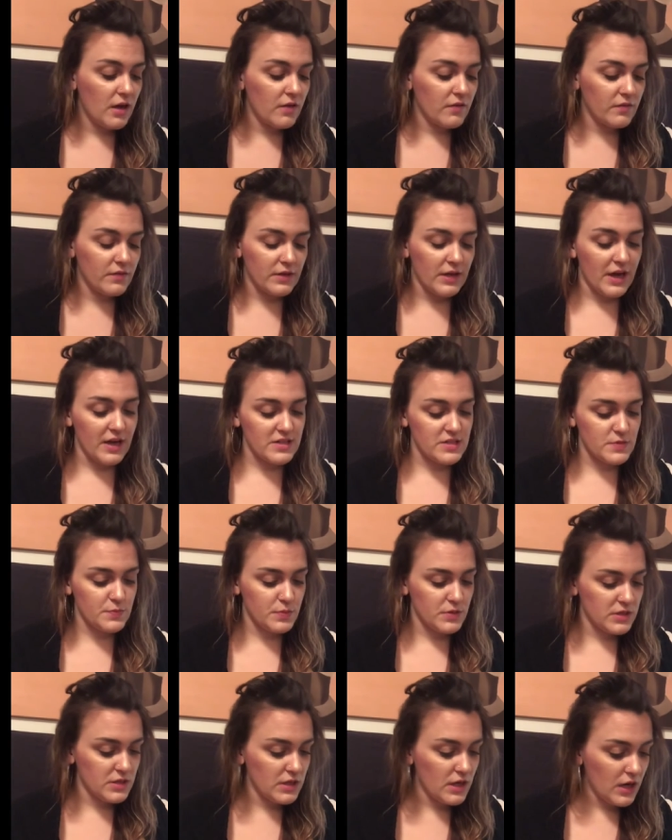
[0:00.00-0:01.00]
last
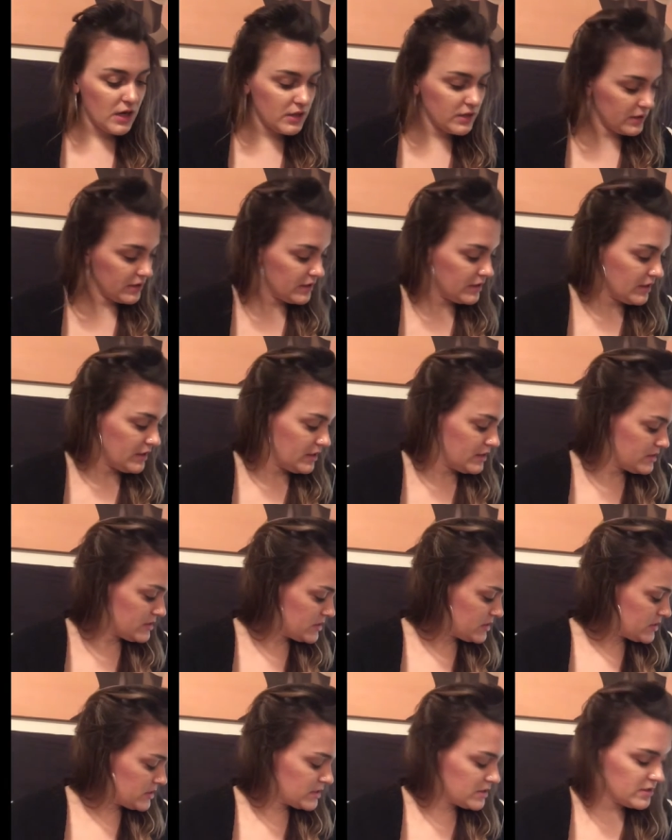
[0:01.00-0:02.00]
but not
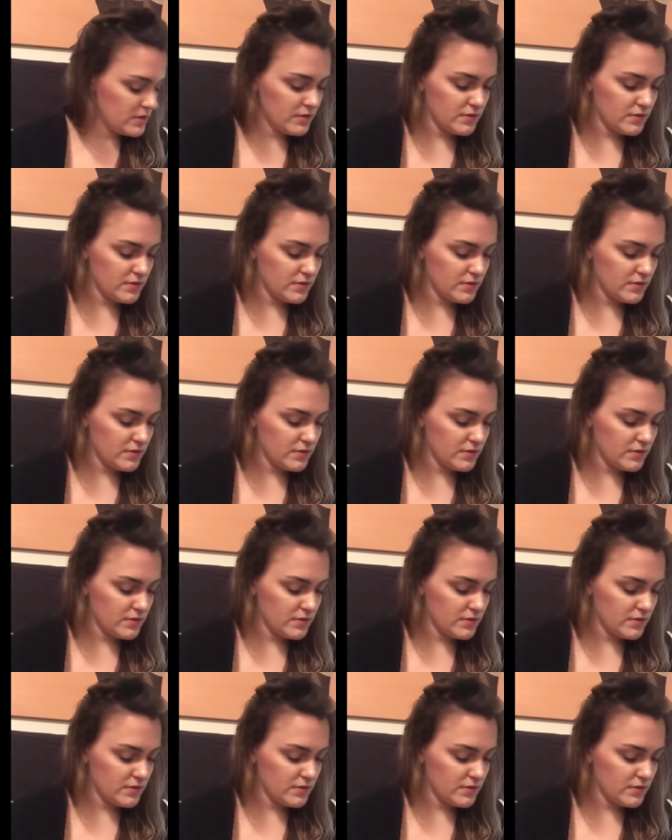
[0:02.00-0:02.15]
least,